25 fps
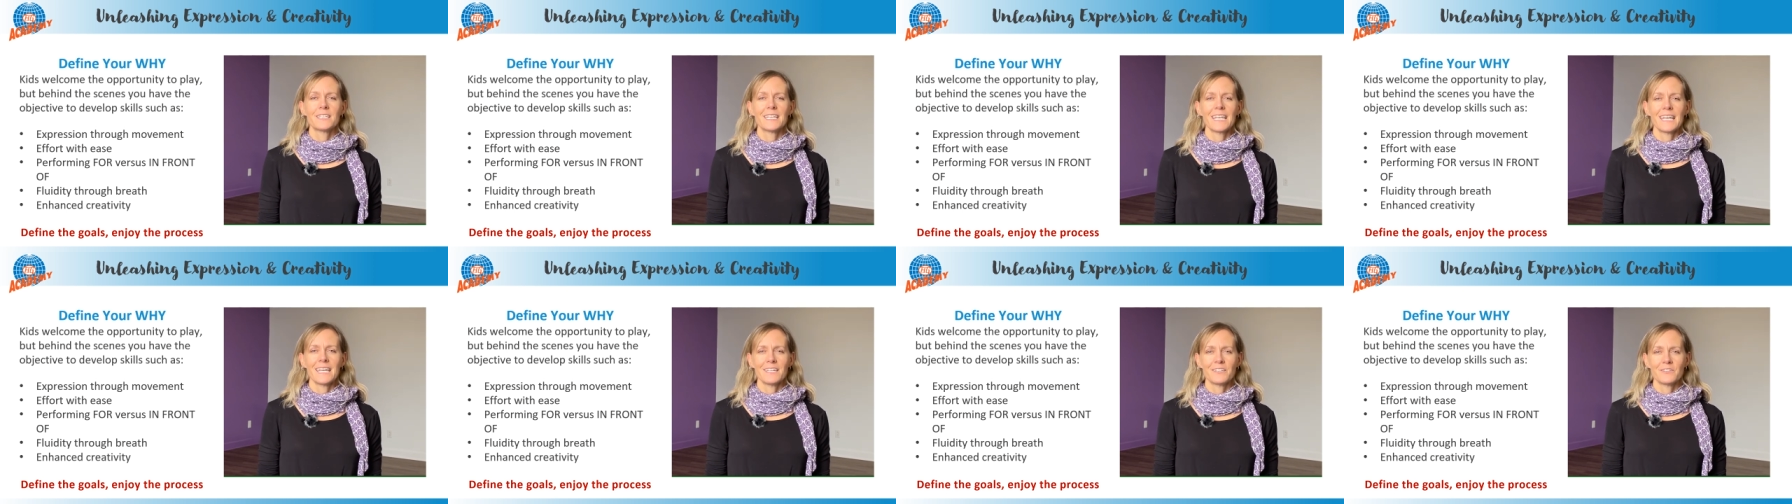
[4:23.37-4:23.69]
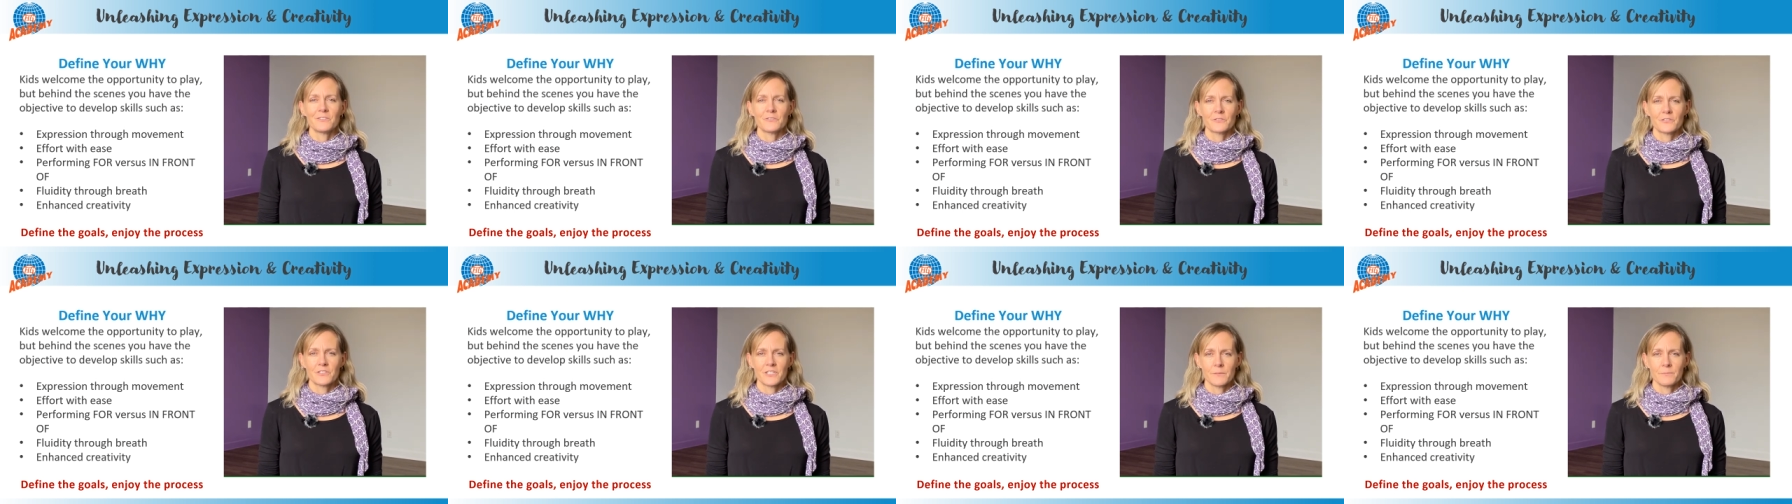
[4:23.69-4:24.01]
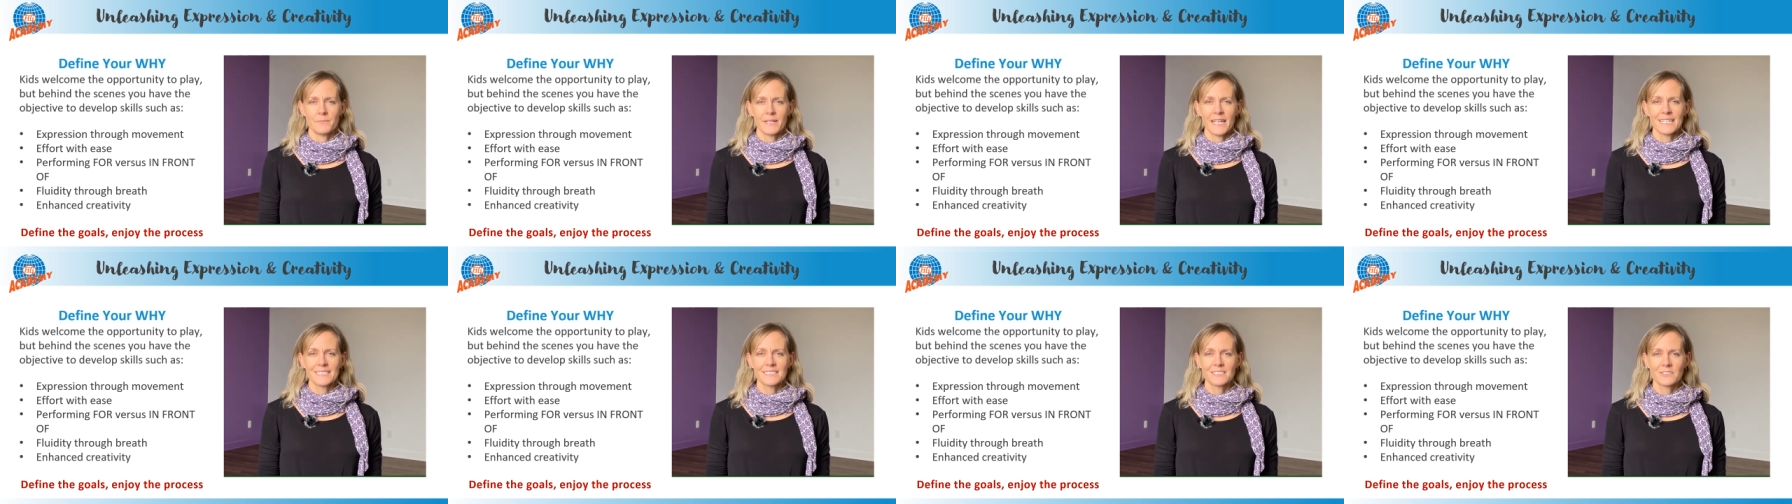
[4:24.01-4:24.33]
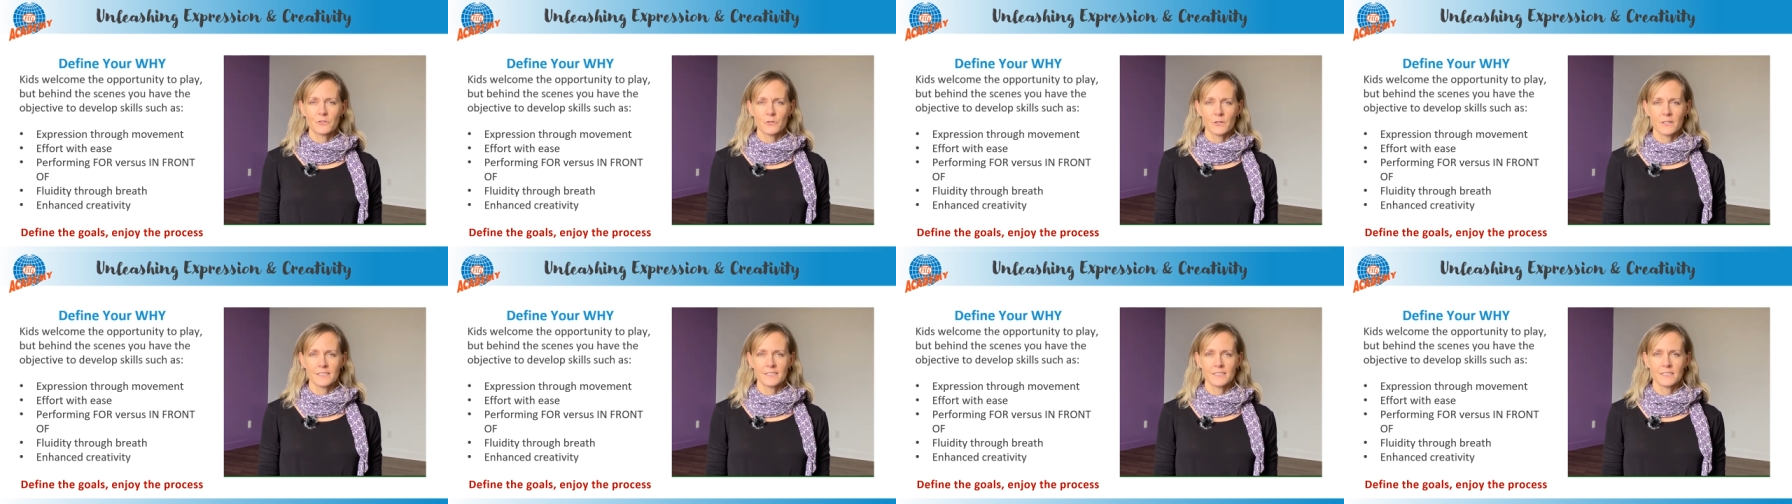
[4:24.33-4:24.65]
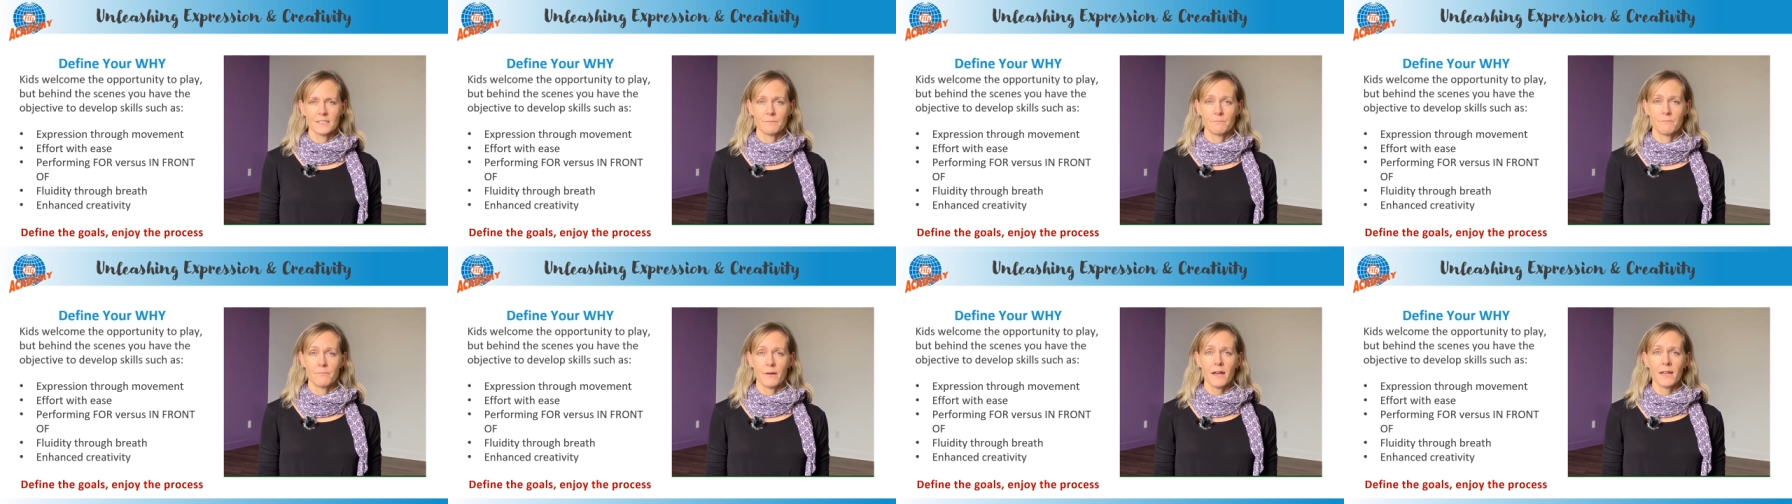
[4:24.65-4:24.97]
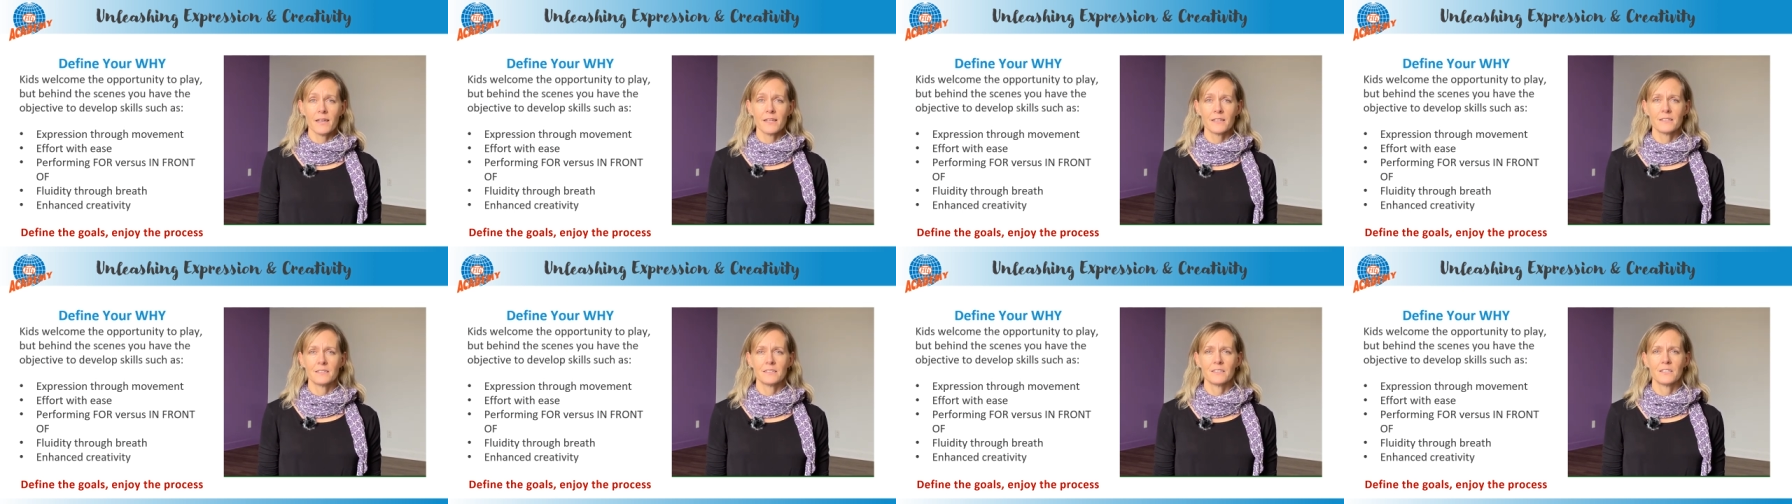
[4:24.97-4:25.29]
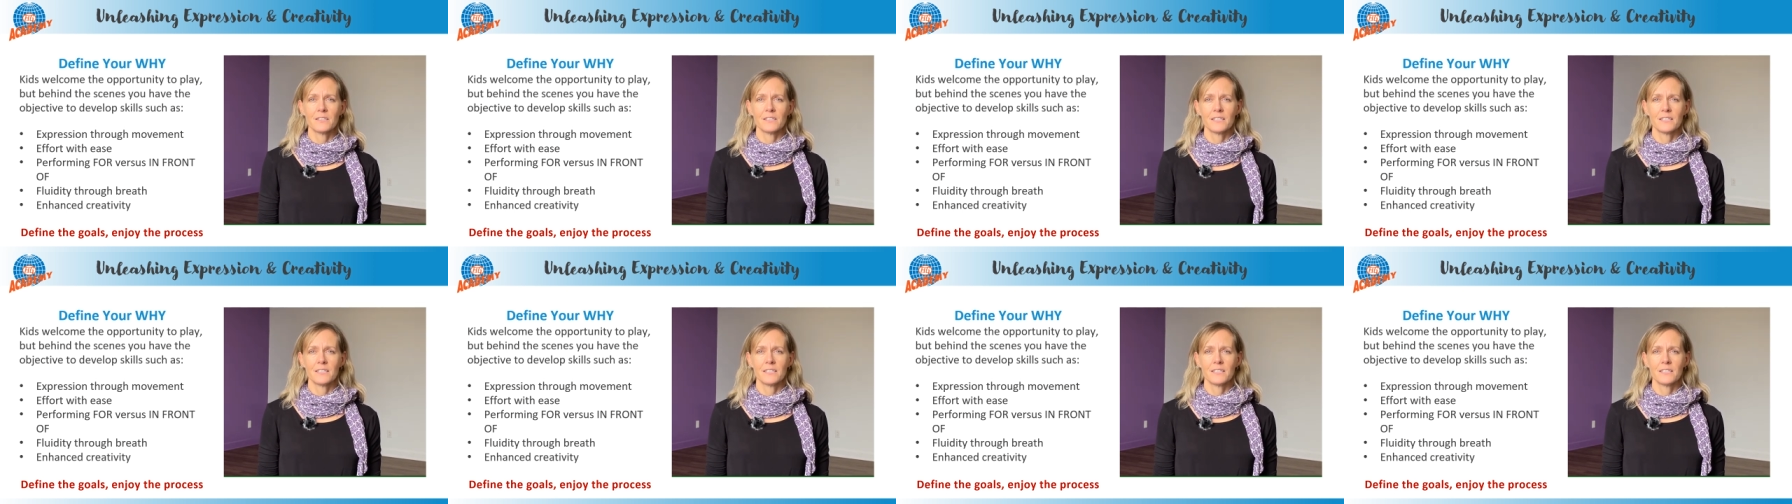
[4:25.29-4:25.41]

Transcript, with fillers: gain your gymnast's trust and buy-in,